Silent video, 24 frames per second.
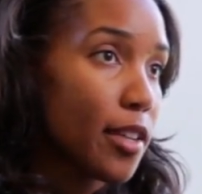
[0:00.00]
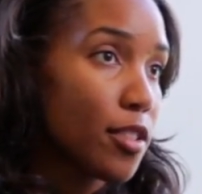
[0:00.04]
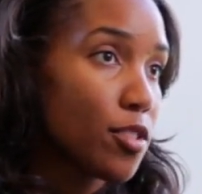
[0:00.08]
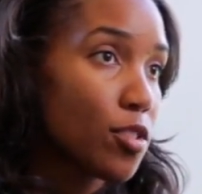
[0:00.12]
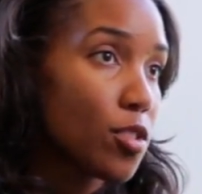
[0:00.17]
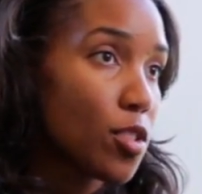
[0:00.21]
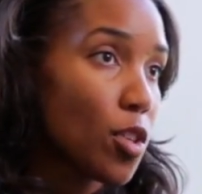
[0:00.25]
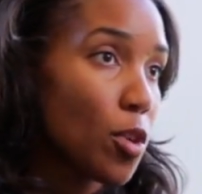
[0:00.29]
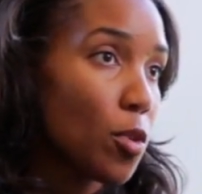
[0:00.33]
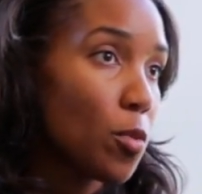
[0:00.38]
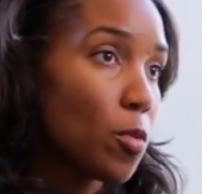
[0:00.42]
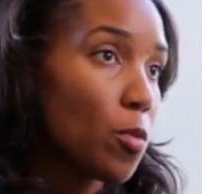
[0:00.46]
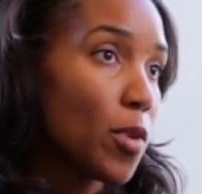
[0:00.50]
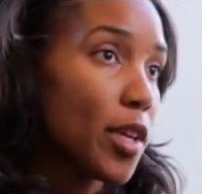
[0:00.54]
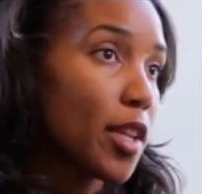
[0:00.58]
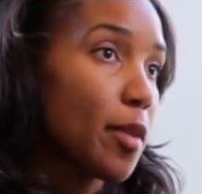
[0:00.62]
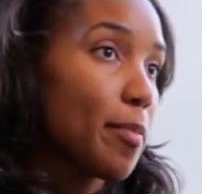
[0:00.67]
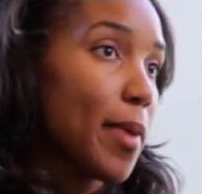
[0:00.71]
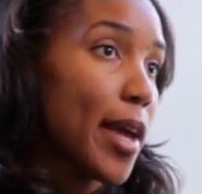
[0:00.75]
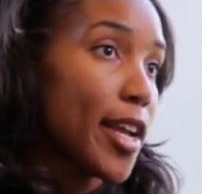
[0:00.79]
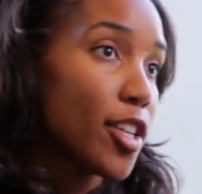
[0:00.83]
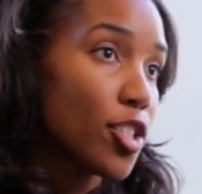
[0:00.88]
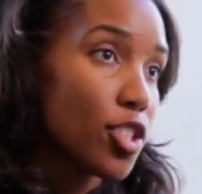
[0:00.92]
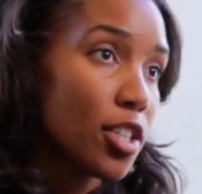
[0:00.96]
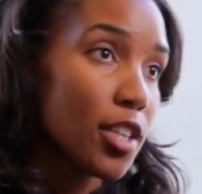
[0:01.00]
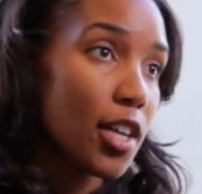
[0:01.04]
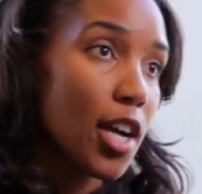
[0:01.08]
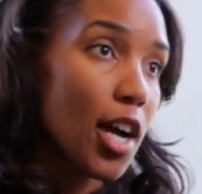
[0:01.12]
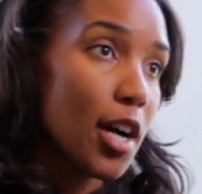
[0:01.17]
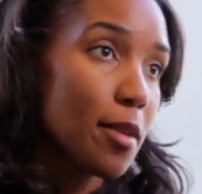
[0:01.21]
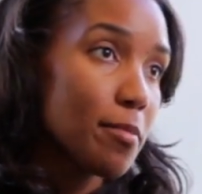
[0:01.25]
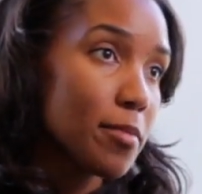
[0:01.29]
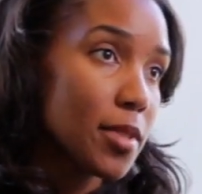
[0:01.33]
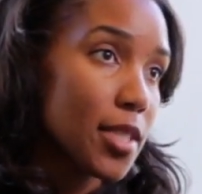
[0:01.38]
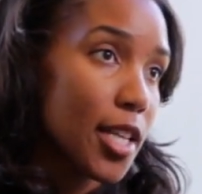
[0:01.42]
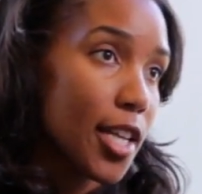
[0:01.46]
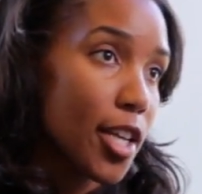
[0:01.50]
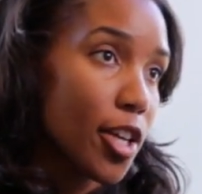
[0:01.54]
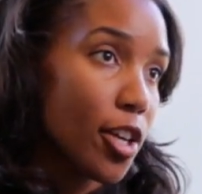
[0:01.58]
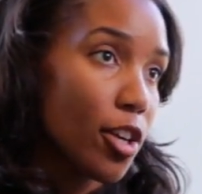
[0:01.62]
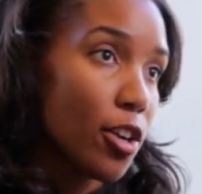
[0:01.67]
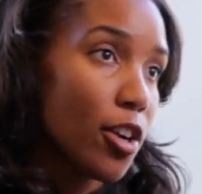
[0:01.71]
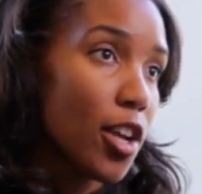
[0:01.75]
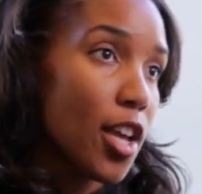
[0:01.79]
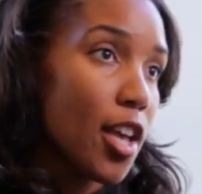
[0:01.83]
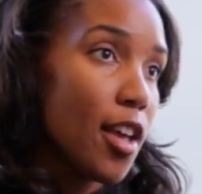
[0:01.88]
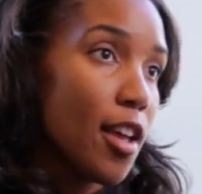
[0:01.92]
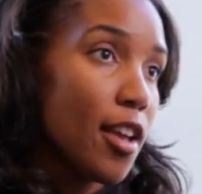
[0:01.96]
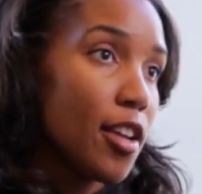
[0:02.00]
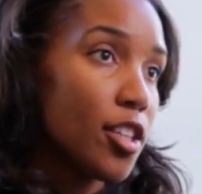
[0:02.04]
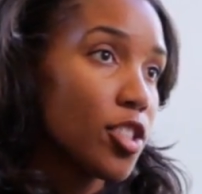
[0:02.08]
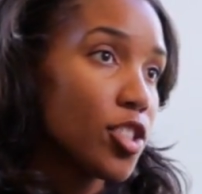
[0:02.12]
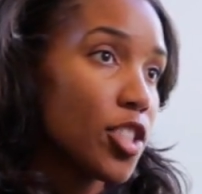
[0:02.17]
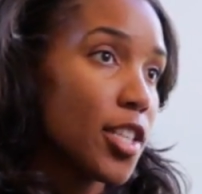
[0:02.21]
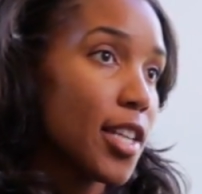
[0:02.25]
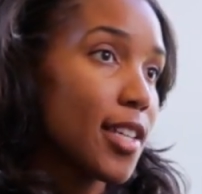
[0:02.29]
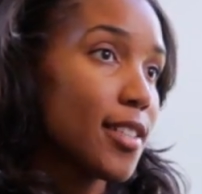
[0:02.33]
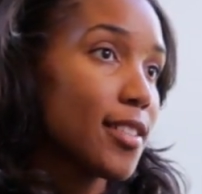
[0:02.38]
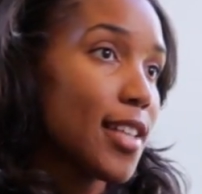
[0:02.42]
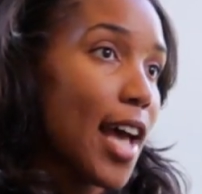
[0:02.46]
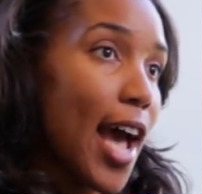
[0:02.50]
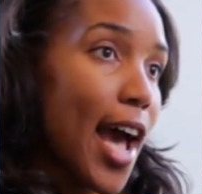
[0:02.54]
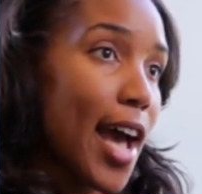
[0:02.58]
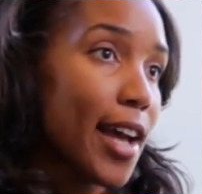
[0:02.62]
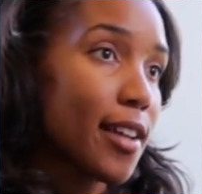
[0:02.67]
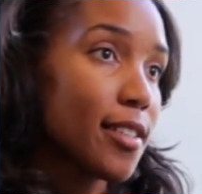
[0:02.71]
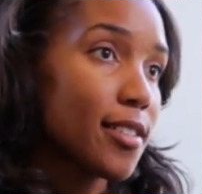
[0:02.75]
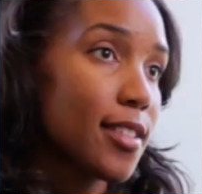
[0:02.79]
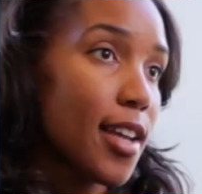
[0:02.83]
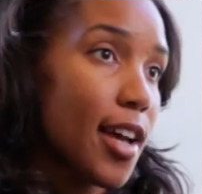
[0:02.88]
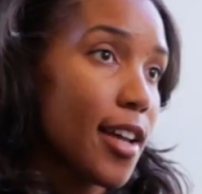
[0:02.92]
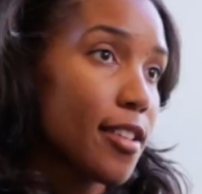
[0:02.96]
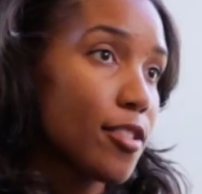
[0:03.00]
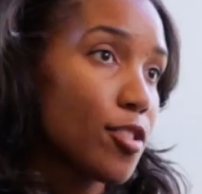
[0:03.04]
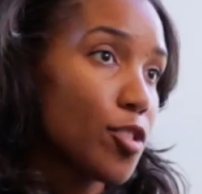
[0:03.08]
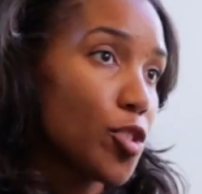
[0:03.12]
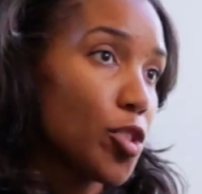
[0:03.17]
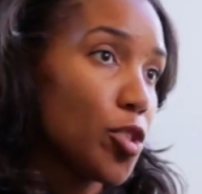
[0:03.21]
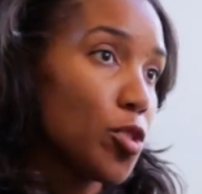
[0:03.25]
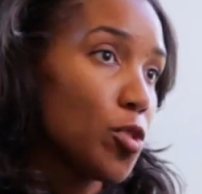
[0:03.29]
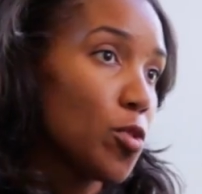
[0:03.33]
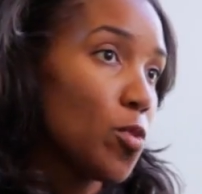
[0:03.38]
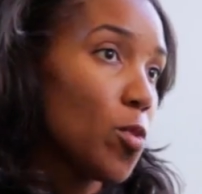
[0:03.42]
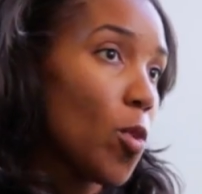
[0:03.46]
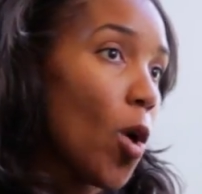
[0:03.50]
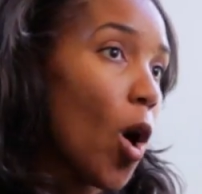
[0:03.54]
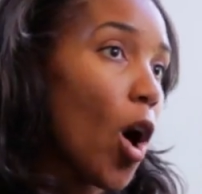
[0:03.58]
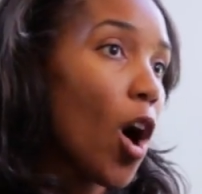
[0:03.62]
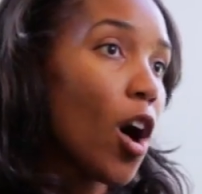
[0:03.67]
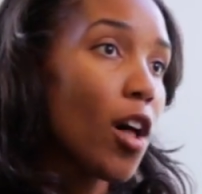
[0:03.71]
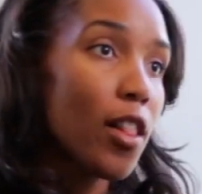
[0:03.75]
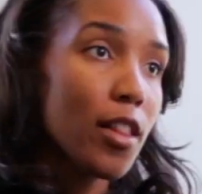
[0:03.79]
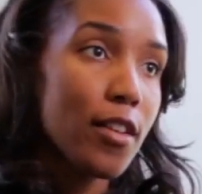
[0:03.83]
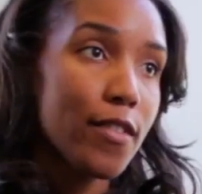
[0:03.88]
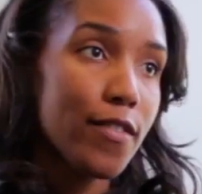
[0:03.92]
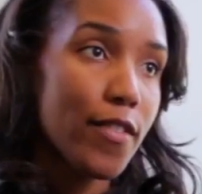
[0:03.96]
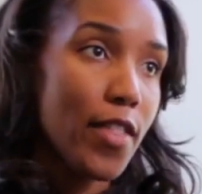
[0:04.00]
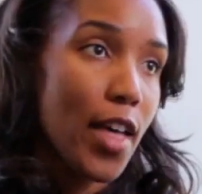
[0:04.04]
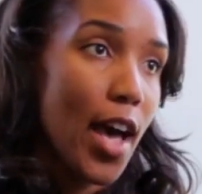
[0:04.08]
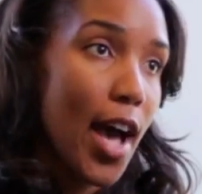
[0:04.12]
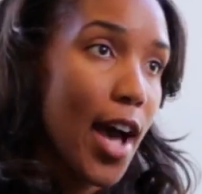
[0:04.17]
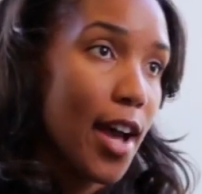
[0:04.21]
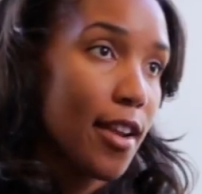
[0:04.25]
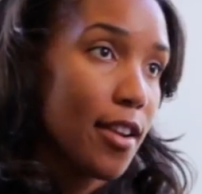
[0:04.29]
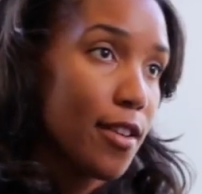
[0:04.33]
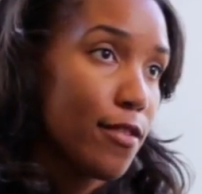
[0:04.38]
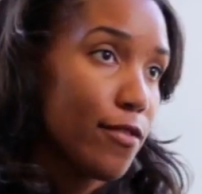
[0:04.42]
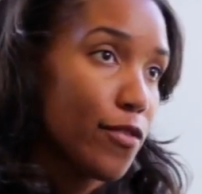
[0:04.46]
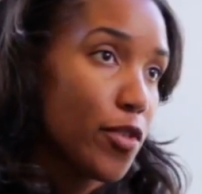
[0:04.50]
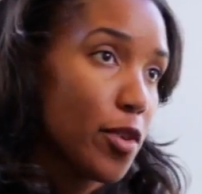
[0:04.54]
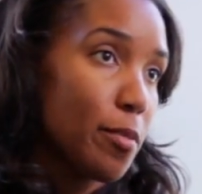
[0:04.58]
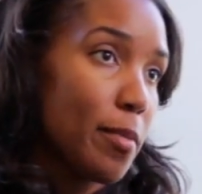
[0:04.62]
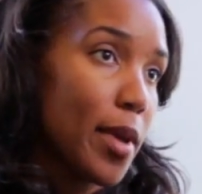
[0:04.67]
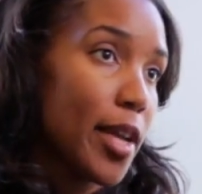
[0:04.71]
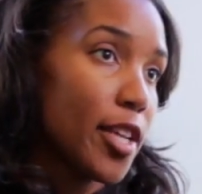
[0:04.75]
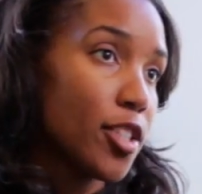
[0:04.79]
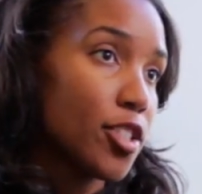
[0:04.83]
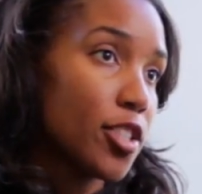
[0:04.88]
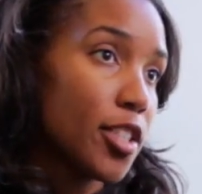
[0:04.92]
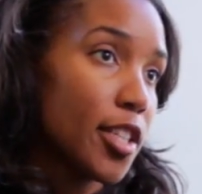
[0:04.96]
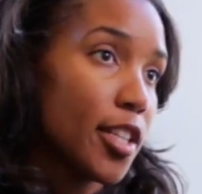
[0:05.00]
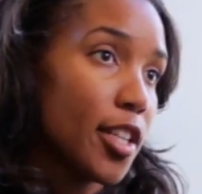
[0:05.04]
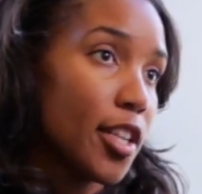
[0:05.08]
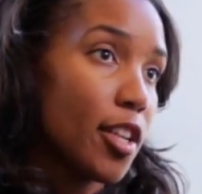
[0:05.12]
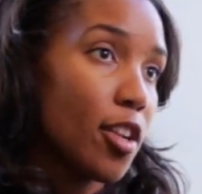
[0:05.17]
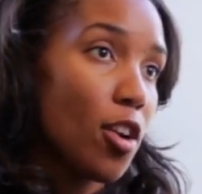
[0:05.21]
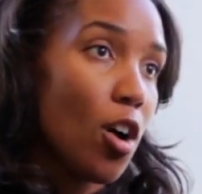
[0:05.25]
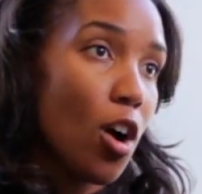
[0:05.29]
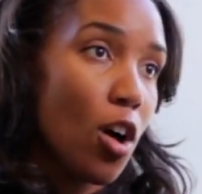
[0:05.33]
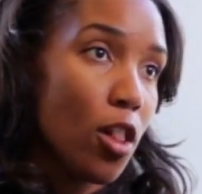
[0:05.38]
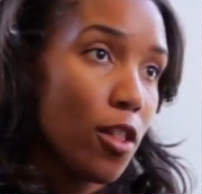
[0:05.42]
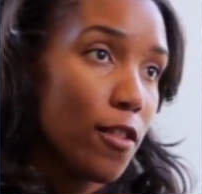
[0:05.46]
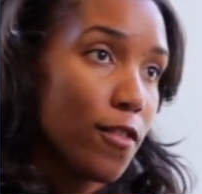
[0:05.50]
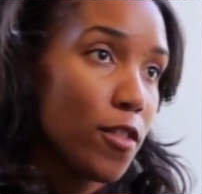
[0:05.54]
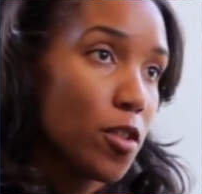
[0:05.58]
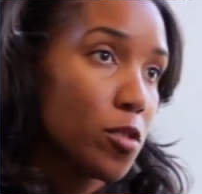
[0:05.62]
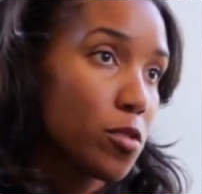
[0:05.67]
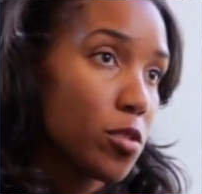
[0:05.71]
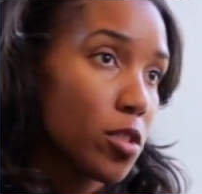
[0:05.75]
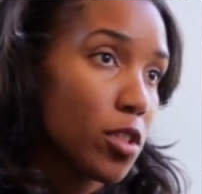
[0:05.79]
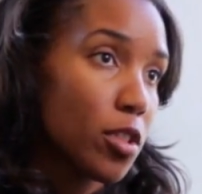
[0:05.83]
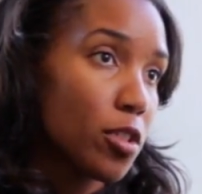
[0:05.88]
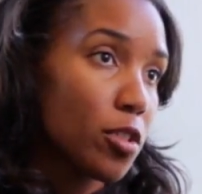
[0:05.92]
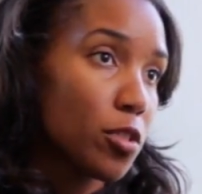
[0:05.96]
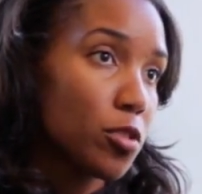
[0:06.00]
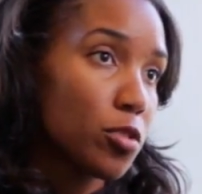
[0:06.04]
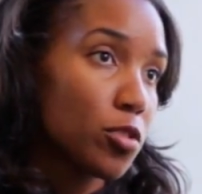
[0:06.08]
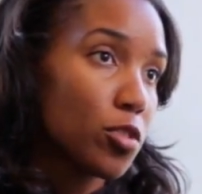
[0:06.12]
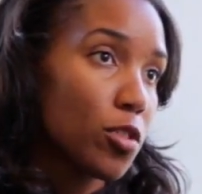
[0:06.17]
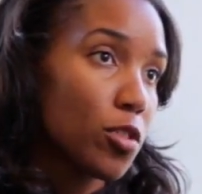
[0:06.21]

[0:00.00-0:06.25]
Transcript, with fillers: And so when a patient comes here, she has access to all of that information and all of those clinical